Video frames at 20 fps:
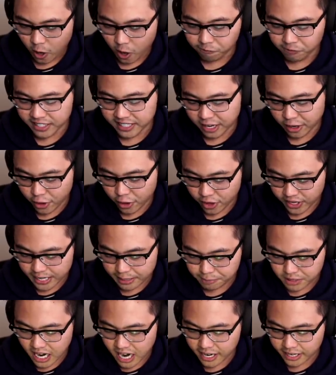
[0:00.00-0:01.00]
Hopefully they don't
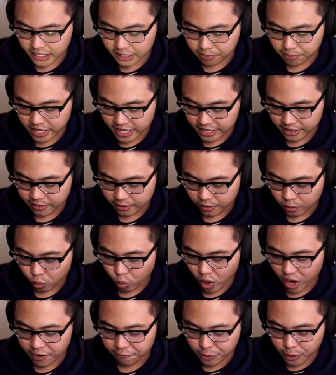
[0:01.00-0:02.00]
keep targeting me.
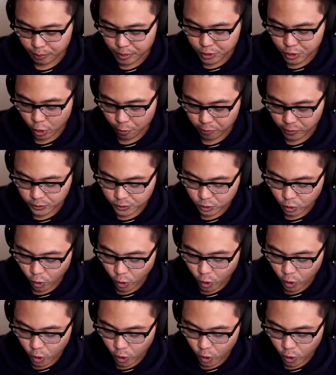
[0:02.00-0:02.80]
One of them is almost